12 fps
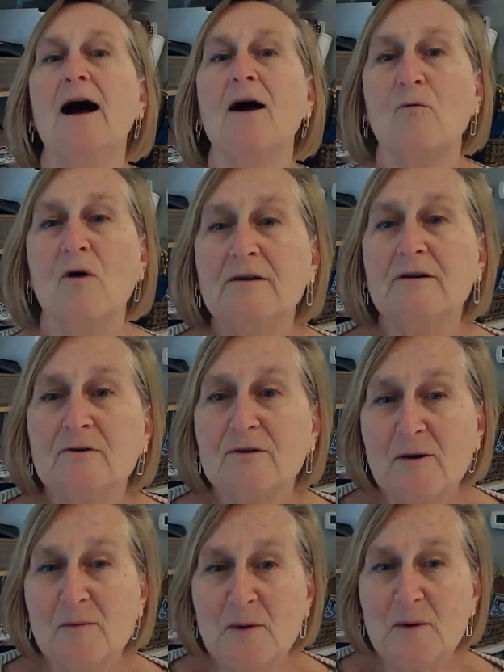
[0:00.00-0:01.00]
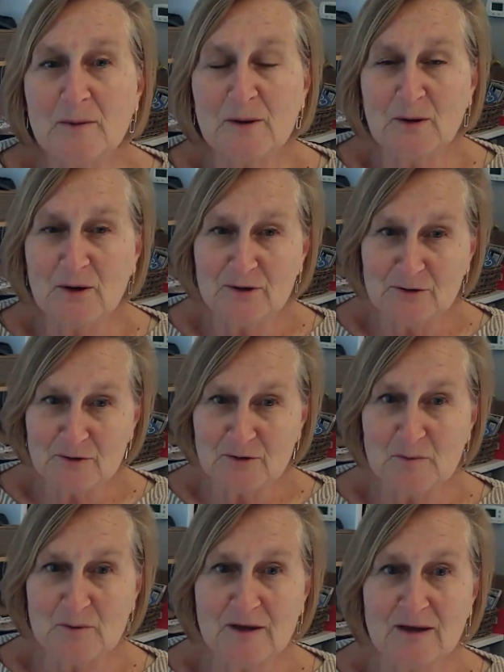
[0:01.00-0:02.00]
I want you to come up here and you
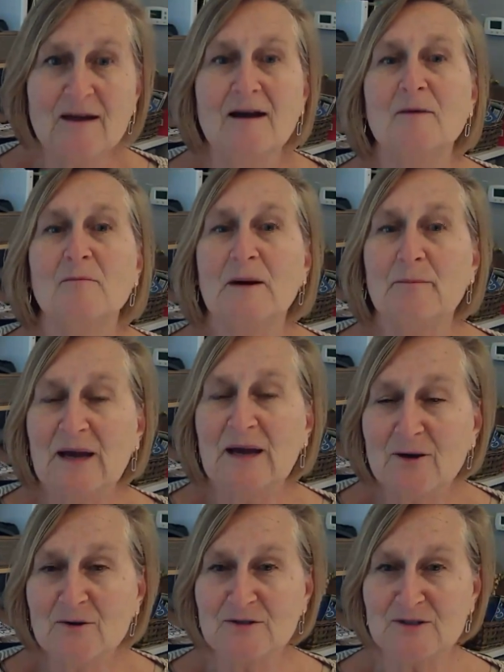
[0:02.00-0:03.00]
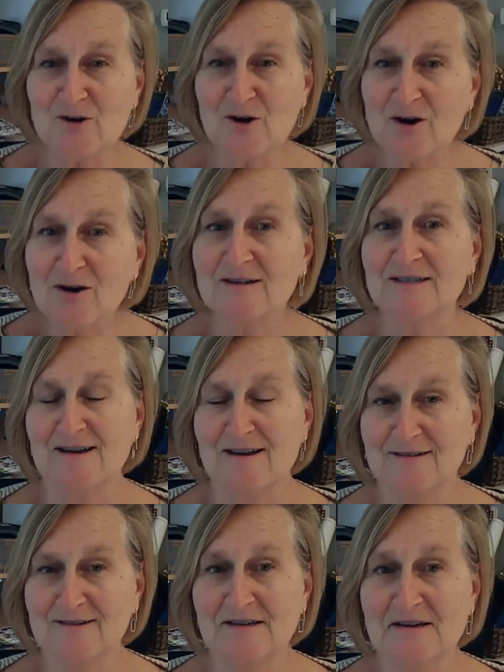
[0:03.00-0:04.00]
can be my parents'
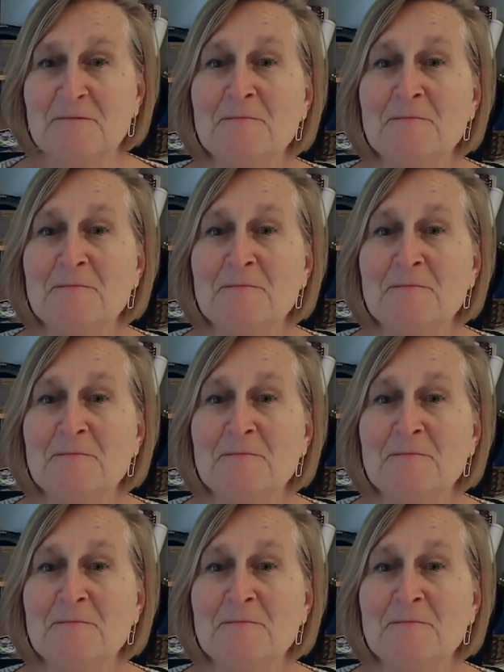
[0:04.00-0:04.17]
architect.